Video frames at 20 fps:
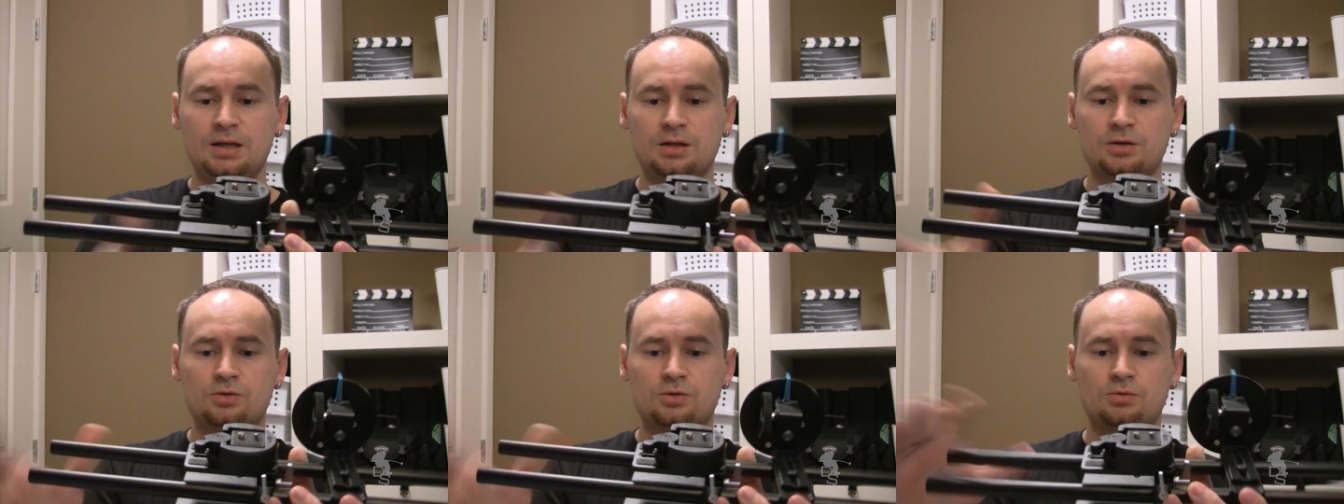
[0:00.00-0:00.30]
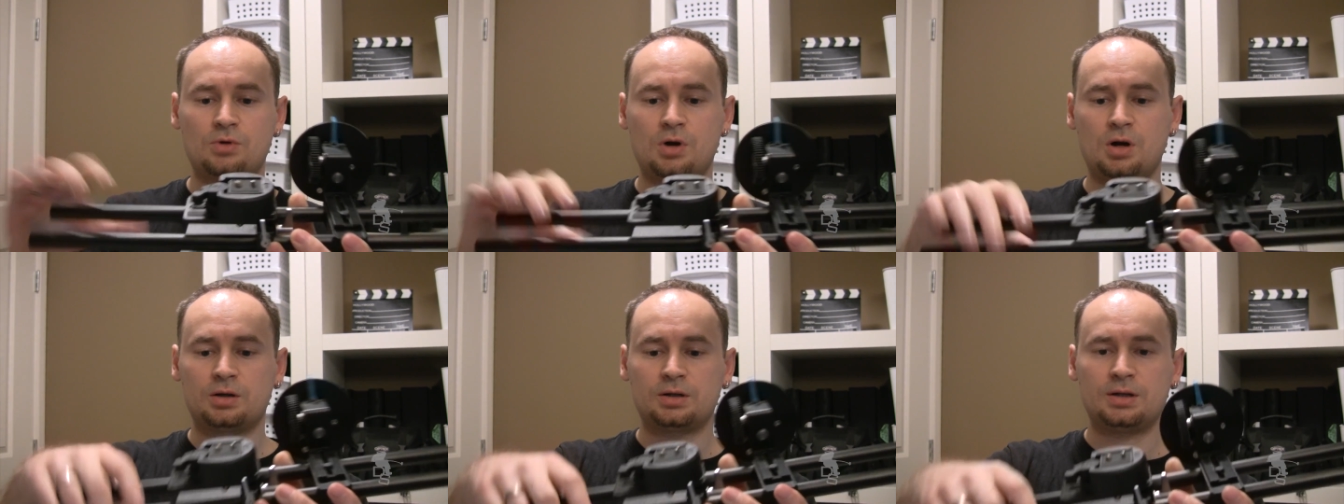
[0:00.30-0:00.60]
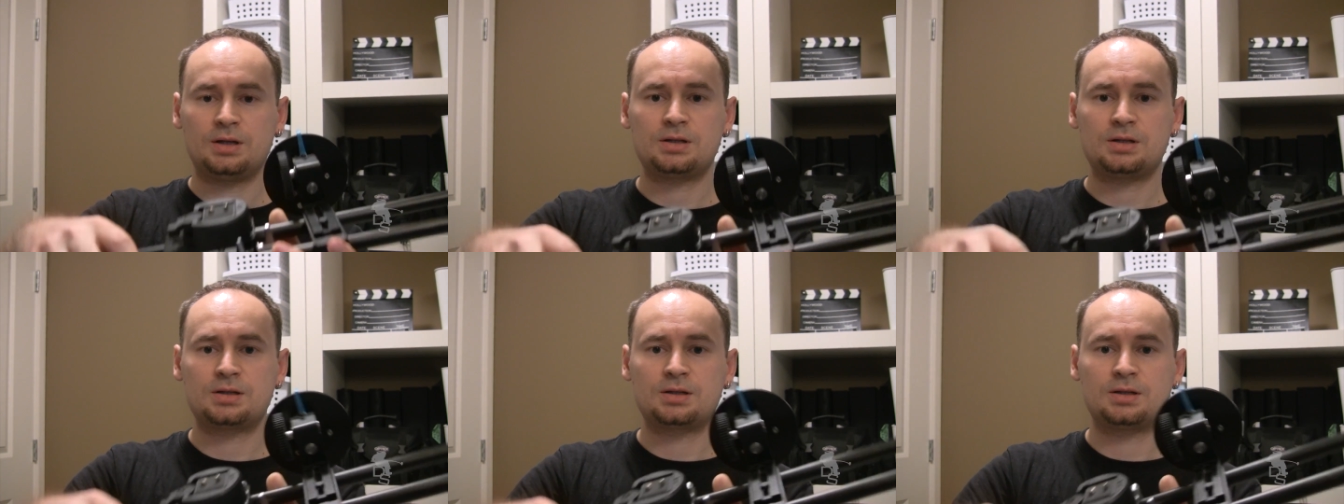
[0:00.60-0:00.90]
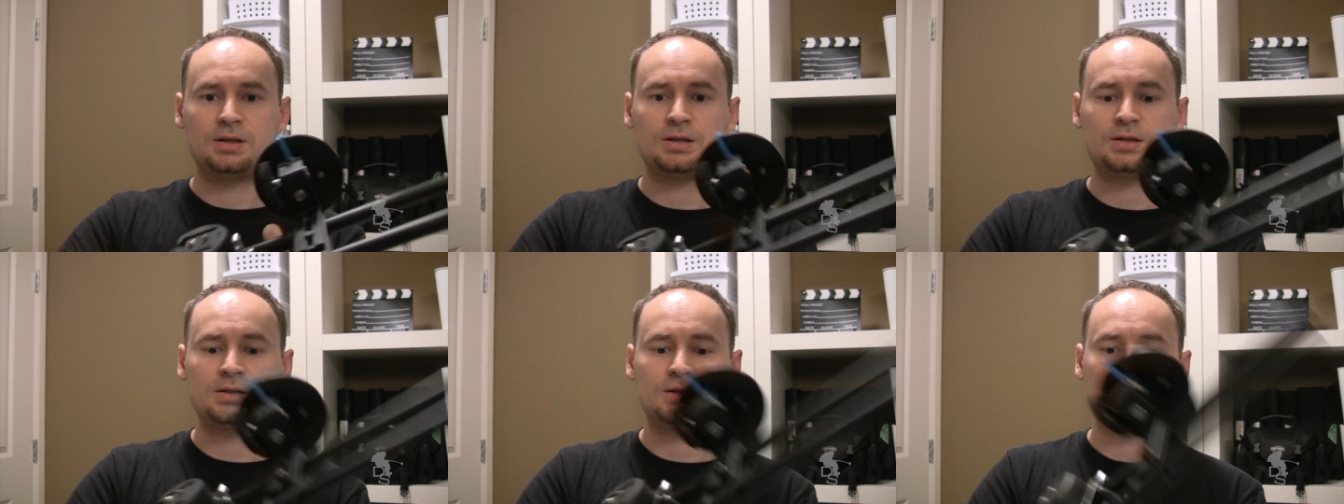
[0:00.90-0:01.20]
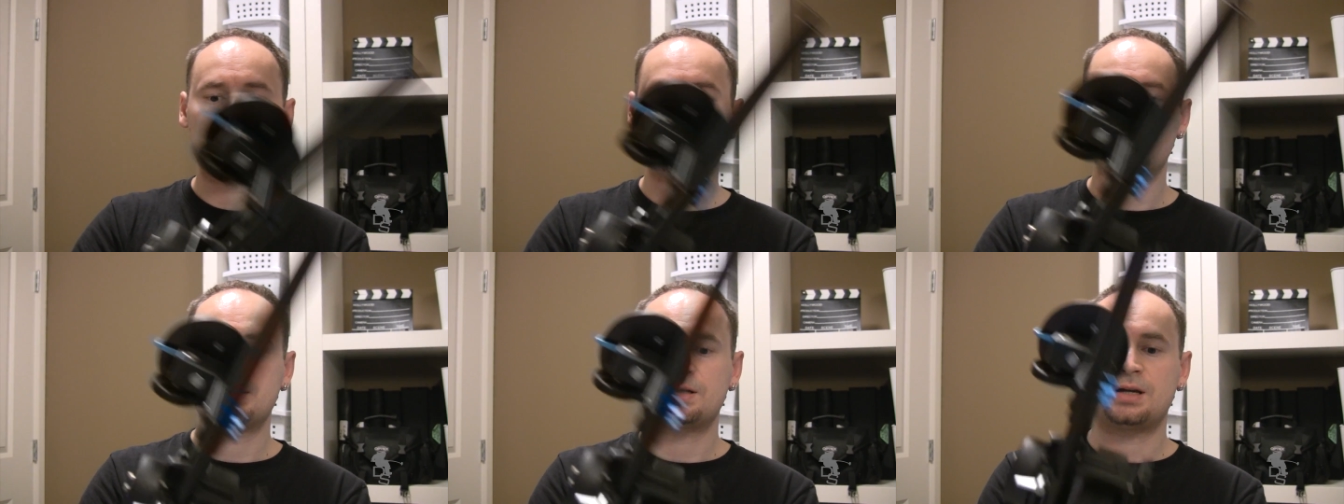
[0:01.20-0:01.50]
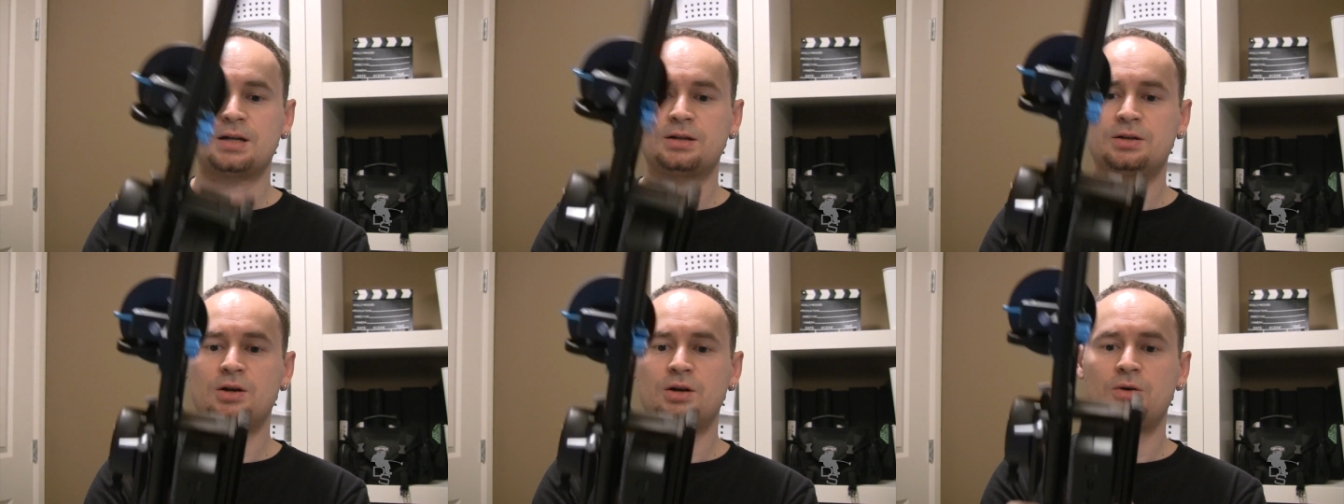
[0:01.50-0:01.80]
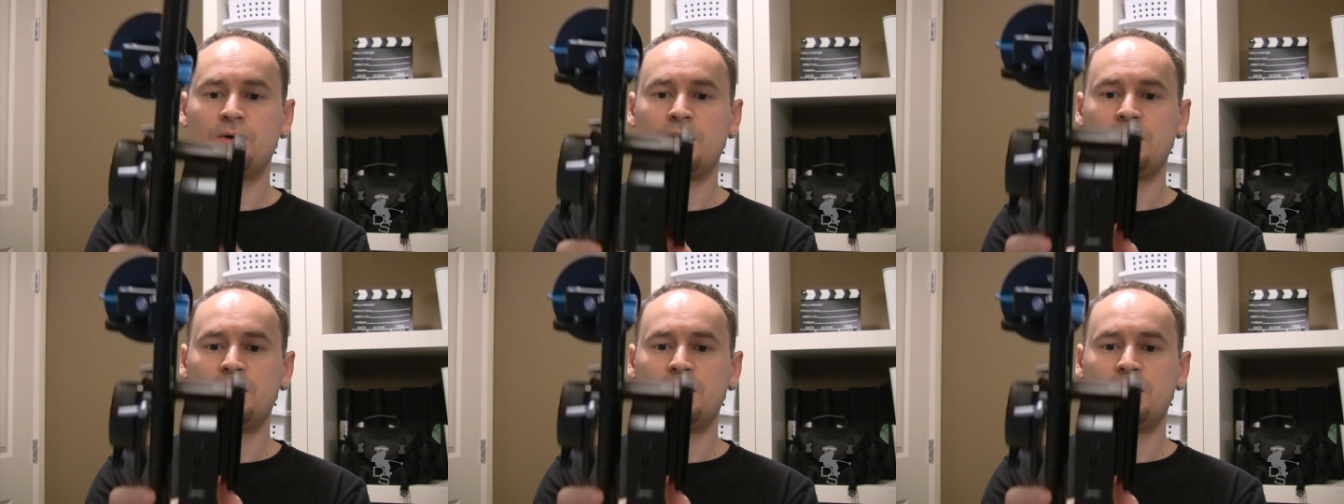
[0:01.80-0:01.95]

is strong. This does not go